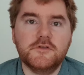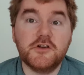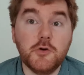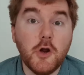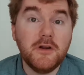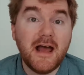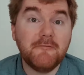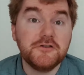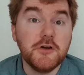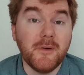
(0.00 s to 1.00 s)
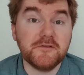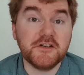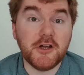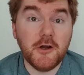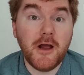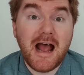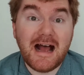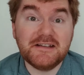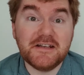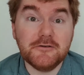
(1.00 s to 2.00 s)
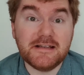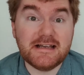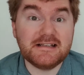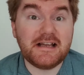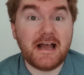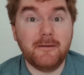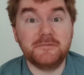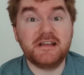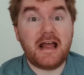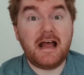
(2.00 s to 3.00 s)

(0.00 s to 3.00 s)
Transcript: So you only have two months to go until the exams.